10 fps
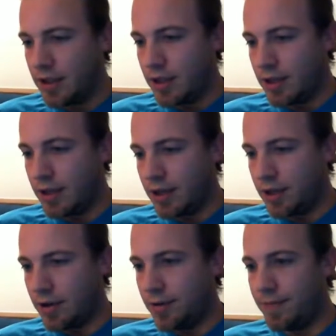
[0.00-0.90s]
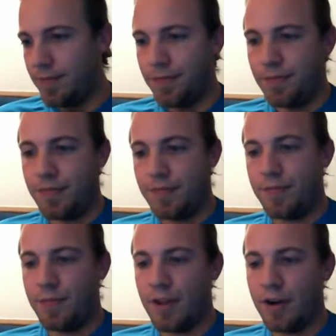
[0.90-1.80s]
Um,
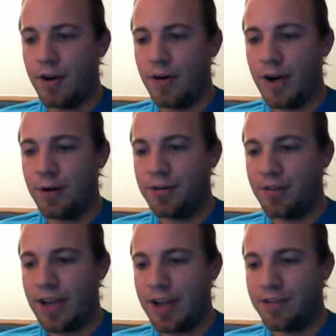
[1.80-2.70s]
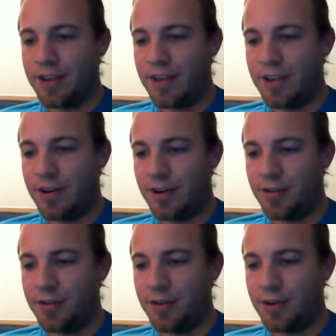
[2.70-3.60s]
oh, I was asking
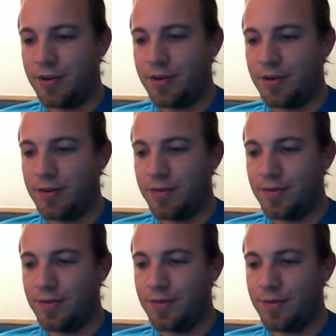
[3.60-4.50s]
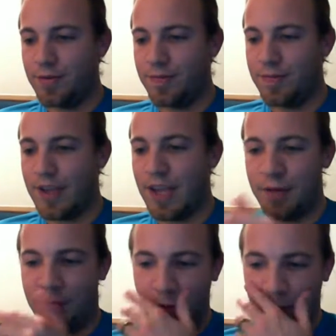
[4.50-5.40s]
also if
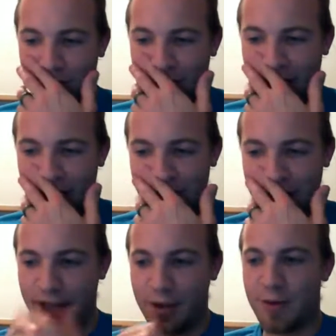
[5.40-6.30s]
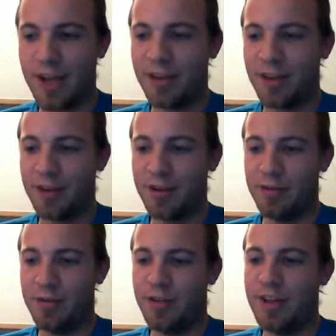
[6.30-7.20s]
you were to have irregular
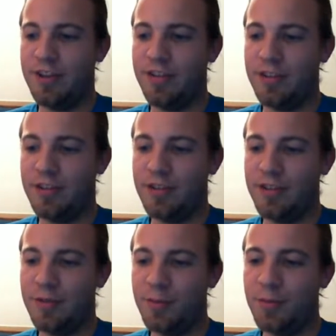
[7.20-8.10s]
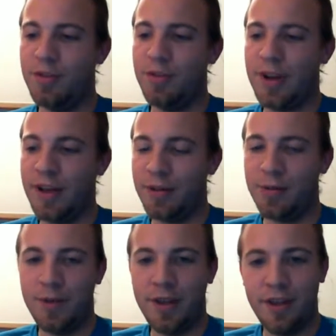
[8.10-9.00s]
hallucinations, would you rather
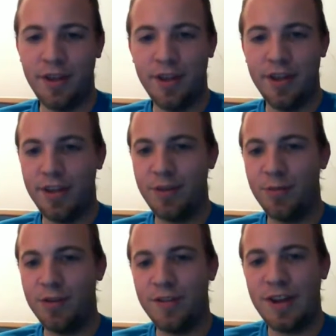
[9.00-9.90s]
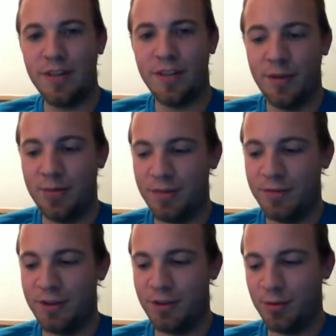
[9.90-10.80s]
they be
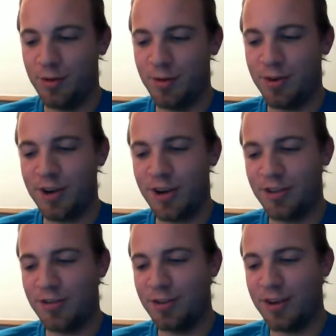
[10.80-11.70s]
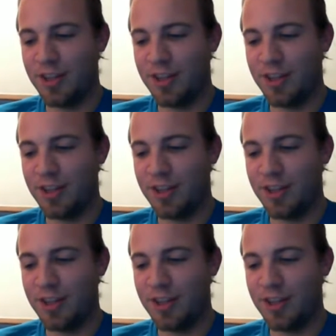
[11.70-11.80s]
visual or auditory?